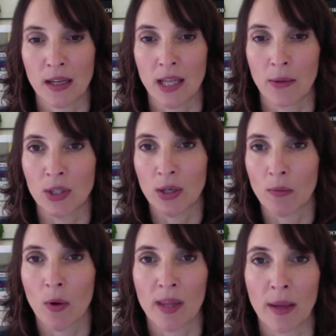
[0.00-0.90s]
they were doing
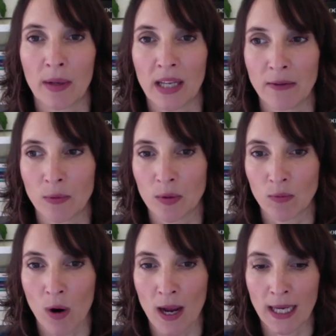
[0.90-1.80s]
what they believed was
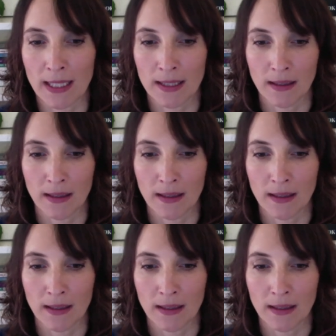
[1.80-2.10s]
right,